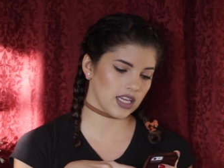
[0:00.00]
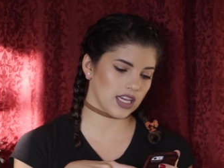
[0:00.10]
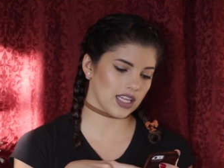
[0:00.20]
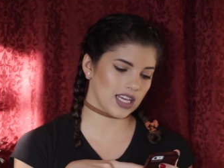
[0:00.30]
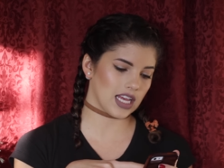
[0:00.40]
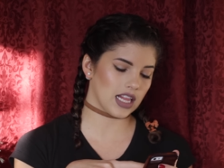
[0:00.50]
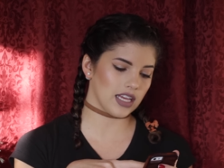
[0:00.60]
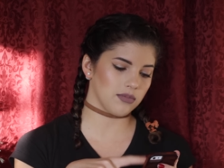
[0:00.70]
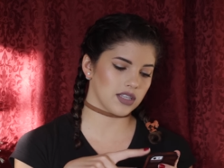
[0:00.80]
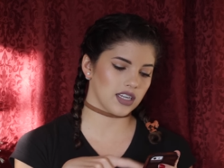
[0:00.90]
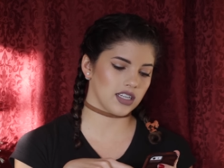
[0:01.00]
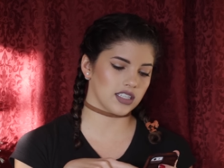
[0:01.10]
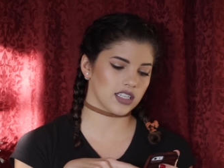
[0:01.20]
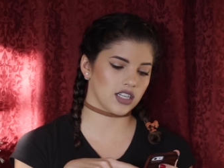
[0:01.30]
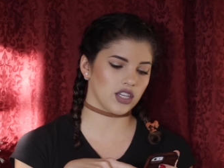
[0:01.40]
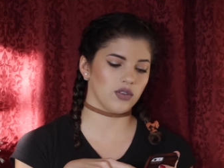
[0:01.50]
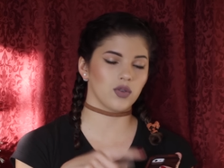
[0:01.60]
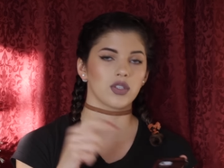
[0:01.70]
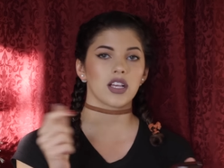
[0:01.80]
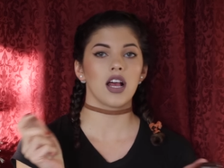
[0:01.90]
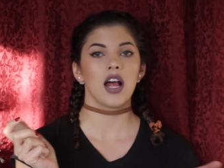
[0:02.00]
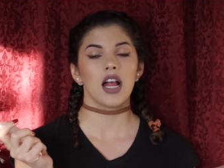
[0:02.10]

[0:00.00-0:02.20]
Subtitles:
it like claims that it's going to use